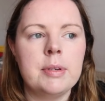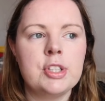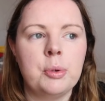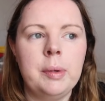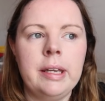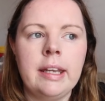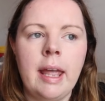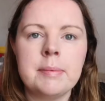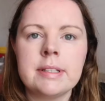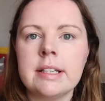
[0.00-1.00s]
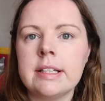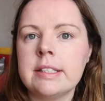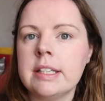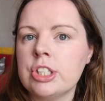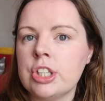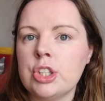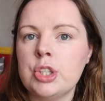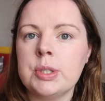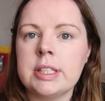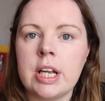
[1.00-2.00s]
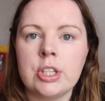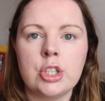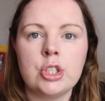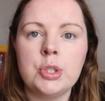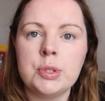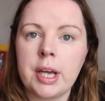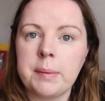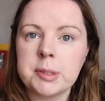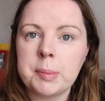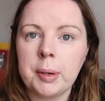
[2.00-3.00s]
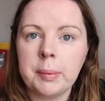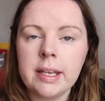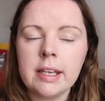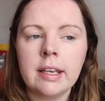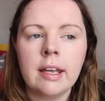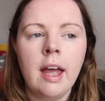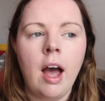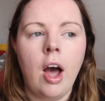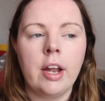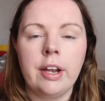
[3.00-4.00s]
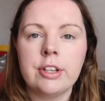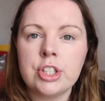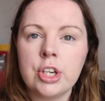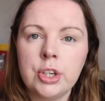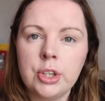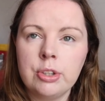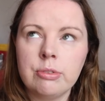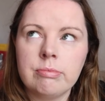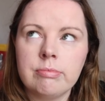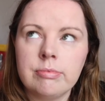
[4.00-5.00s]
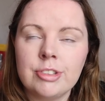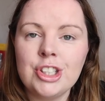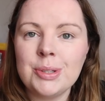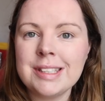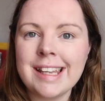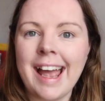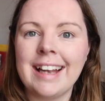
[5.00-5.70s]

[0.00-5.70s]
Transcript: So we came to the decision to send her two times per week on a Tuesday